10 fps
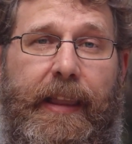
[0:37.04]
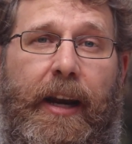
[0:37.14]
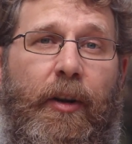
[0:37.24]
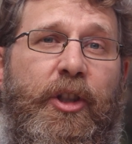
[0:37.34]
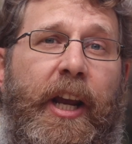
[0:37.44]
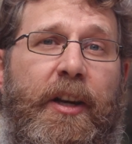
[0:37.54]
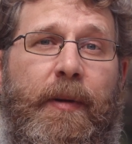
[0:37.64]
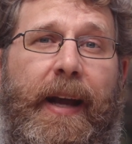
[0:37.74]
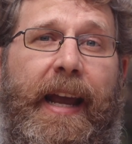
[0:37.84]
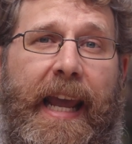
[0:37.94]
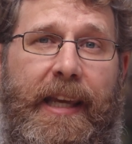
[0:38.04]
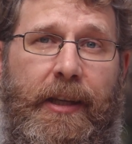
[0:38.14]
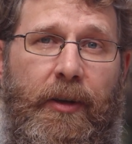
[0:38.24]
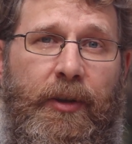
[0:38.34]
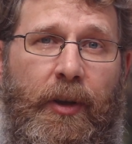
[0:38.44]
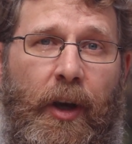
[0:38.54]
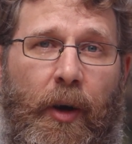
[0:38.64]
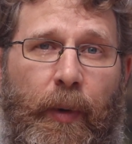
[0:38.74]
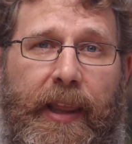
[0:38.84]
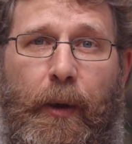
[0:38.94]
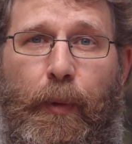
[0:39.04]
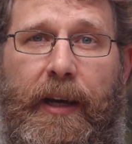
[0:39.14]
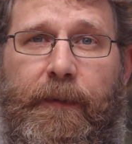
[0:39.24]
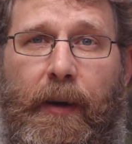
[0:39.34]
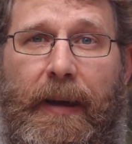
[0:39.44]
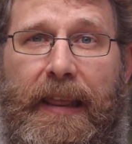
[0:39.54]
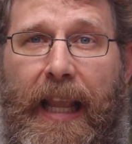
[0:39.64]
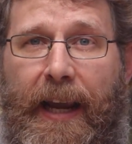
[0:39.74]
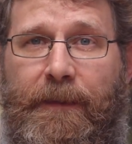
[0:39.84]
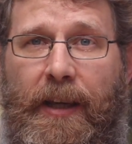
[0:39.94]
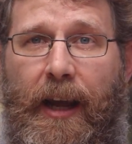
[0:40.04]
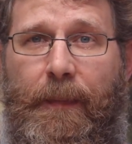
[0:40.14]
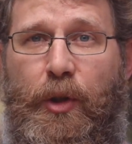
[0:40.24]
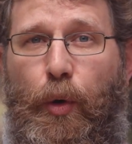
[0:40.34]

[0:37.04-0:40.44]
That all changed about 8 years ago when they went from a lifetime